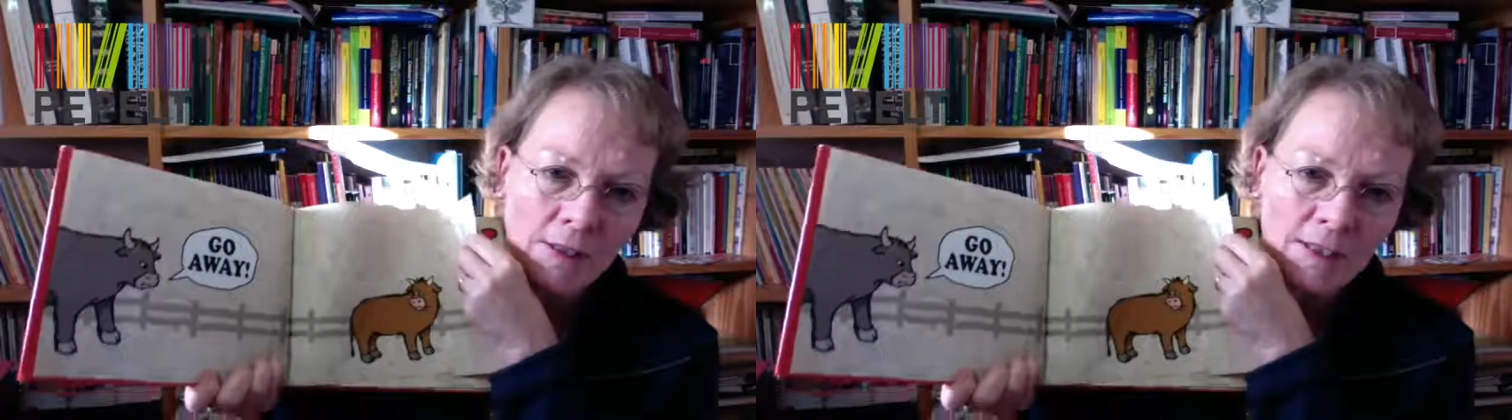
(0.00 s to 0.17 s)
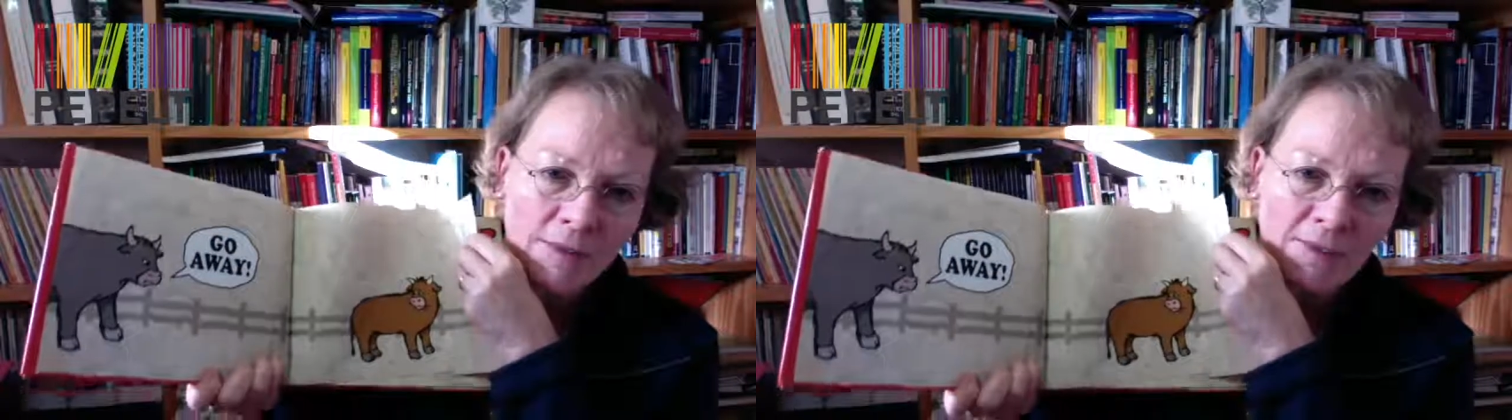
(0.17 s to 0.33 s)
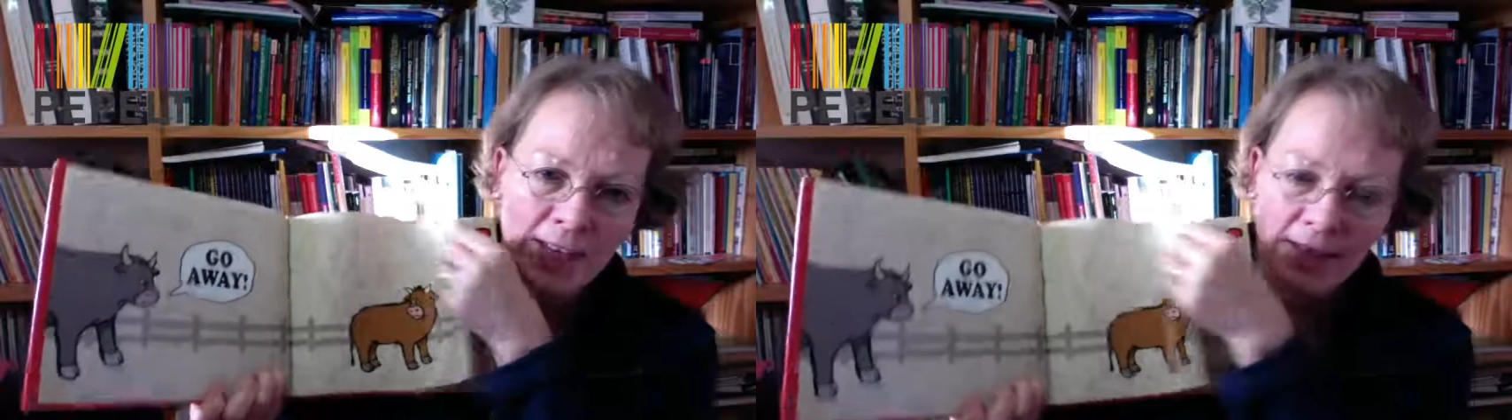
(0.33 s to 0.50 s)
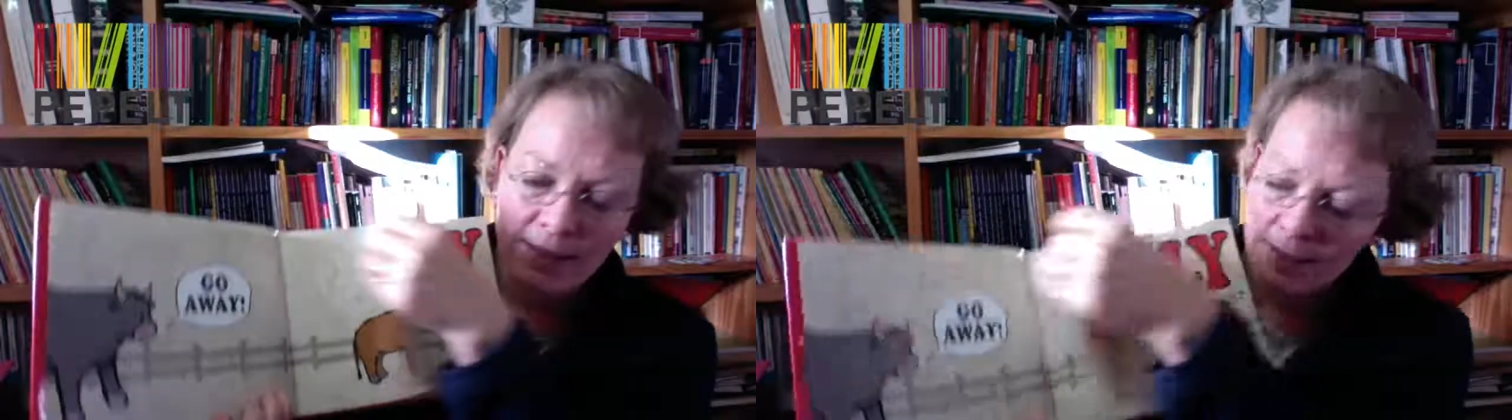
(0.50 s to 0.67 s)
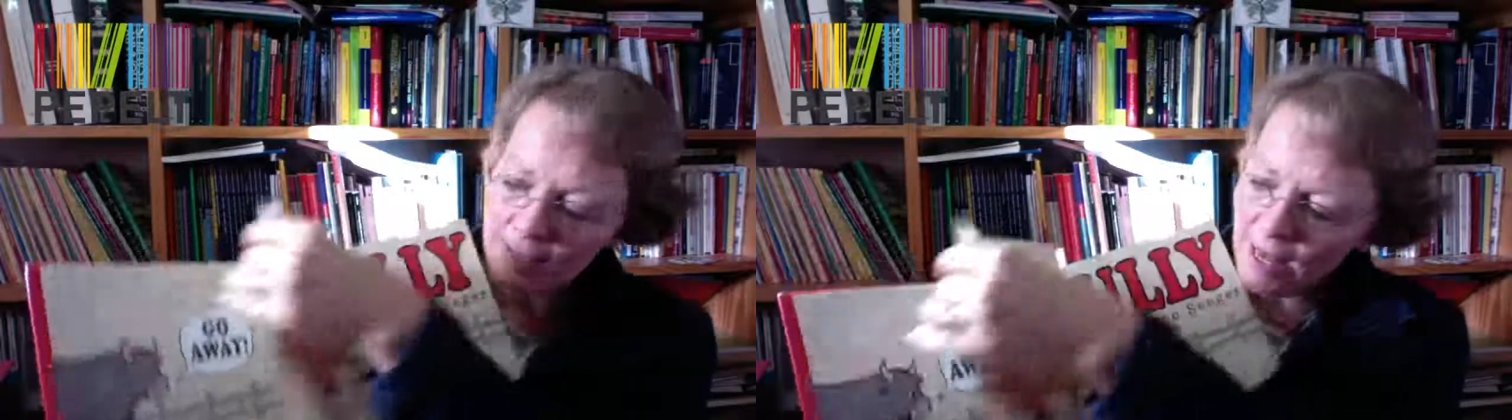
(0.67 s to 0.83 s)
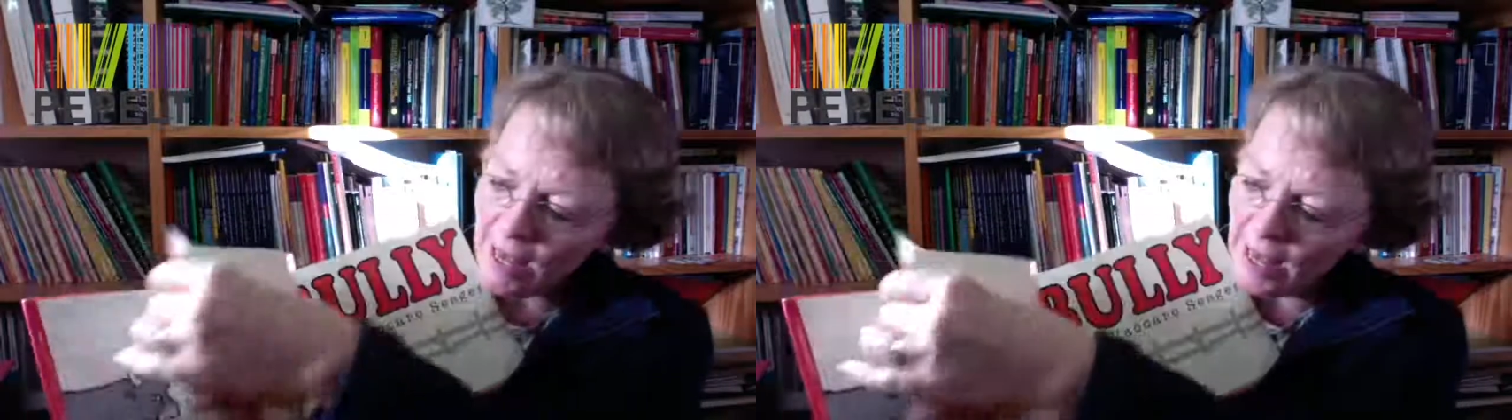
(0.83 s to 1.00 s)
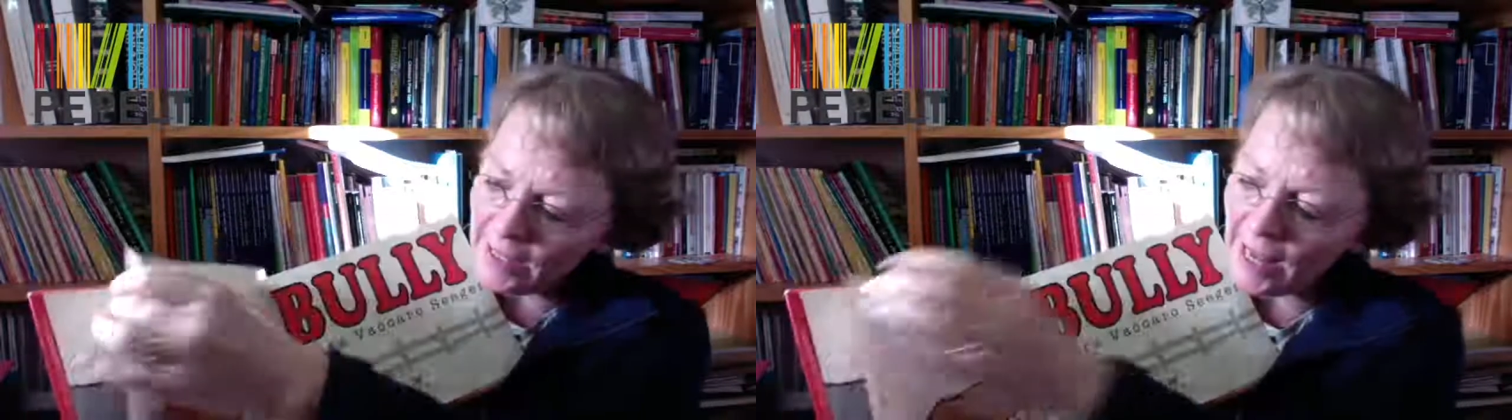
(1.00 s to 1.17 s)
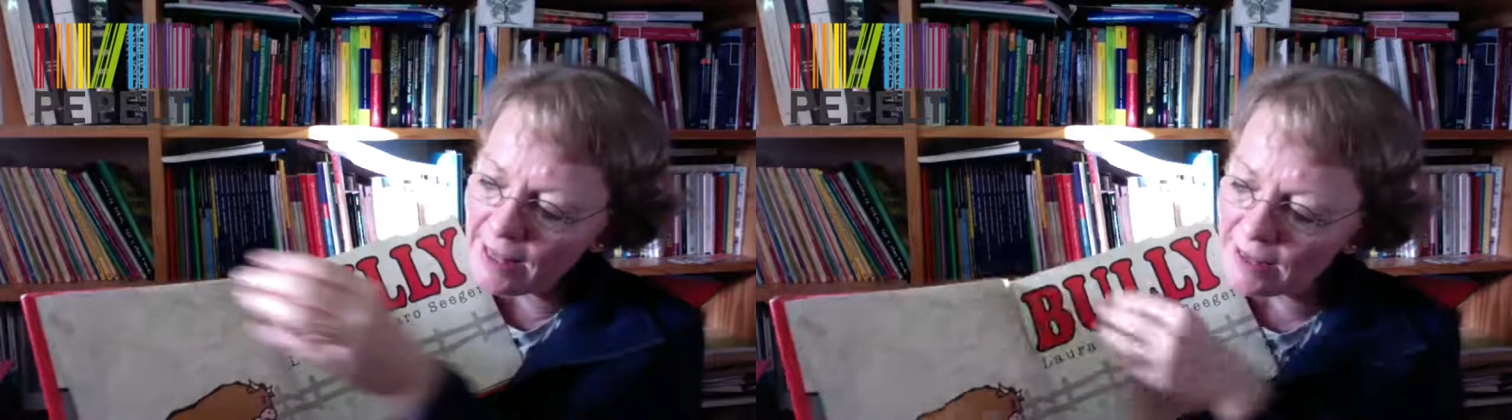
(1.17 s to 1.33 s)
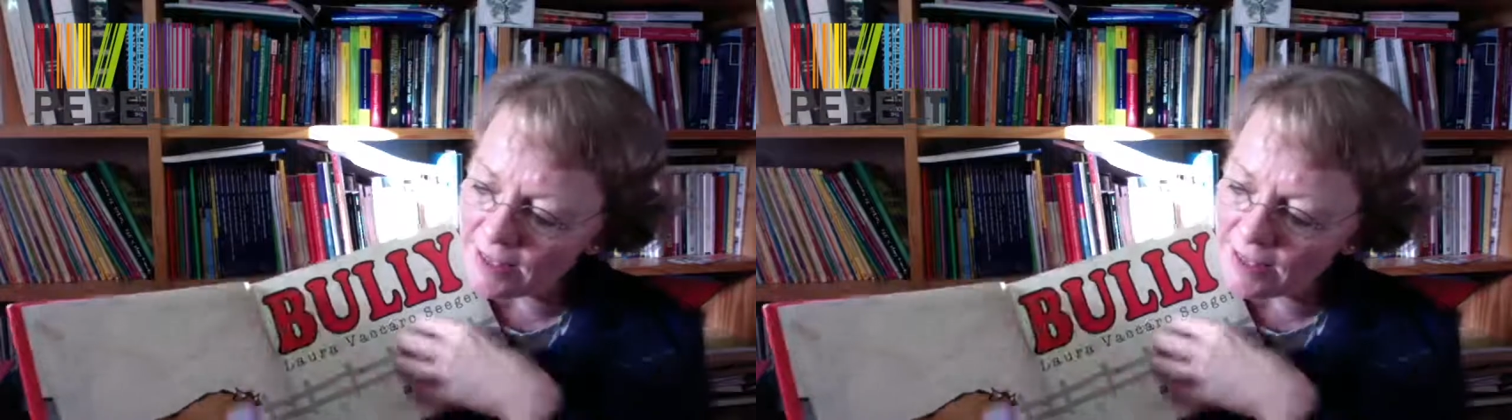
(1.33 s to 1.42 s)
There's a fence, and again,